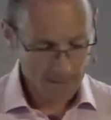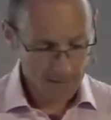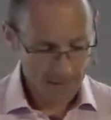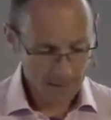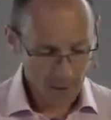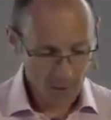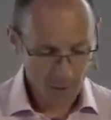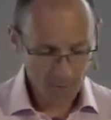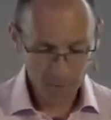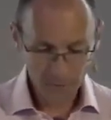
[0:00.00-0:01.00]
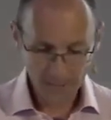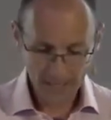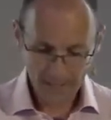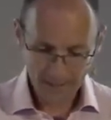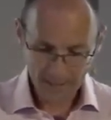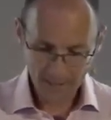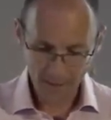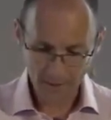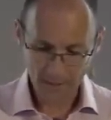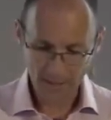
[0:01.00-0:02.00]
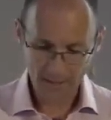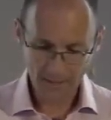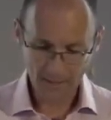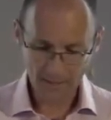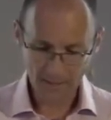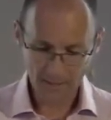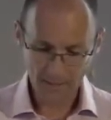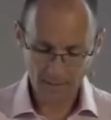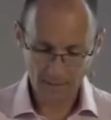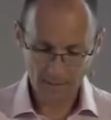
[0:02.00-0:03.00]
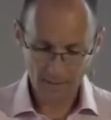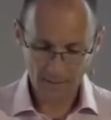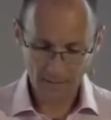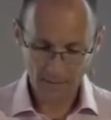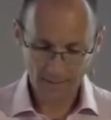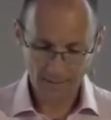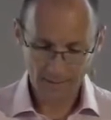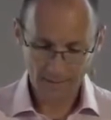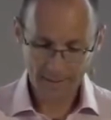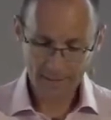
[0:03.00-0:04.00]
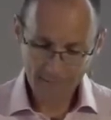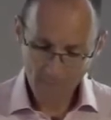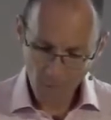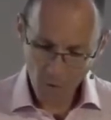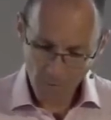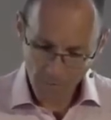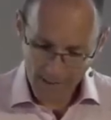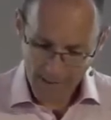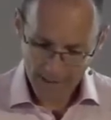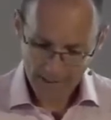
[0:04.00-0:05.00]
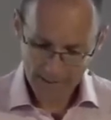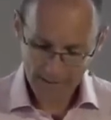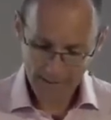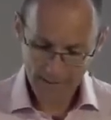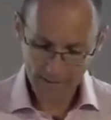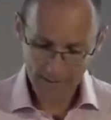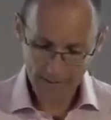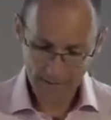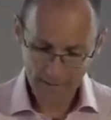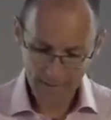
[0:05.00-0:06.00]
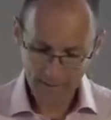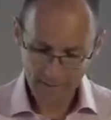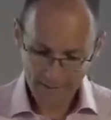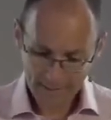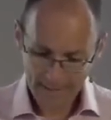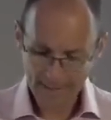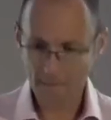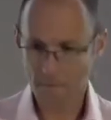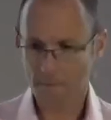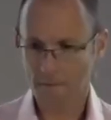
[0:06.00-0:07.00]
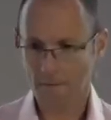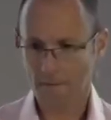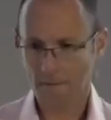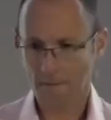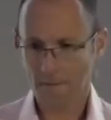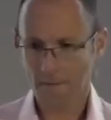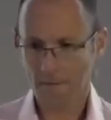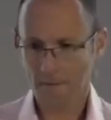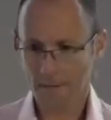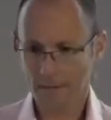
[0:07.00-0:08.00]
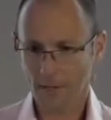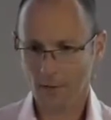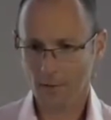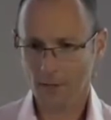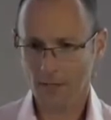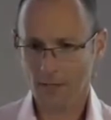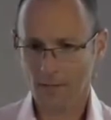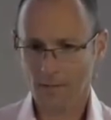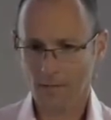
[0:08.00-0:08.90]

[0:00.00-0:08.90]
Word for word: And look at what Paul says in this context. It is more blessed to give than to receive.